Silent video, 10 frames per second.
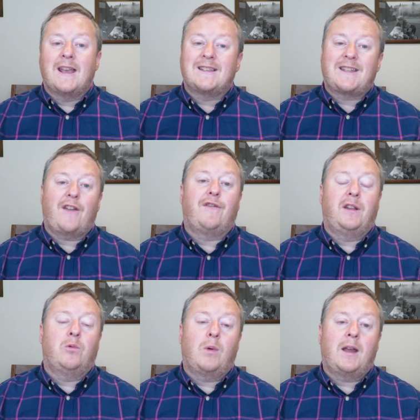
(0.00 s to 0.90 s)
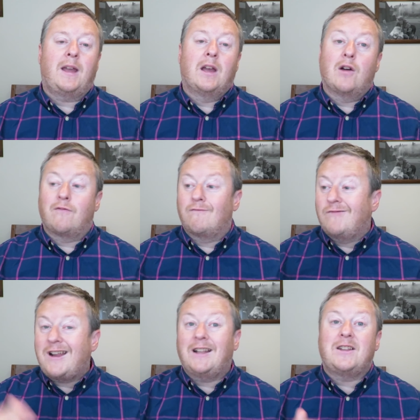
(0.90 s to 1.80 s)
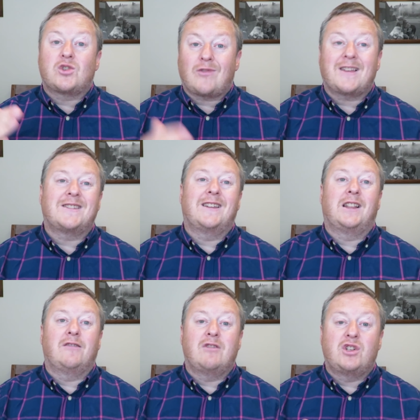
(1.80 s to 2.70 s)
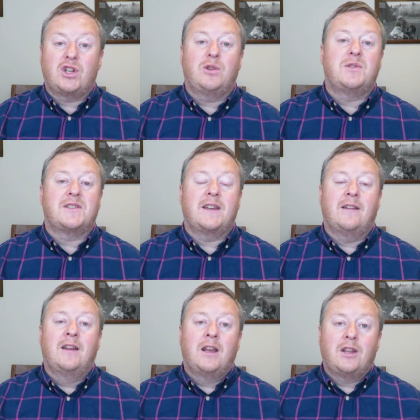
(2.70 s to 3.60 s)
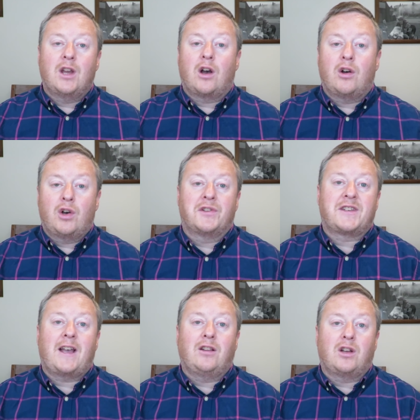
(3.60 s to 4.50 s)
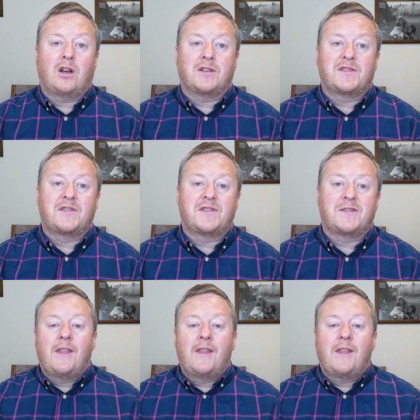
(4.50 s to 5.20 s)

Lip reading: It's definitely a way of really drastically reducing your hotel costs.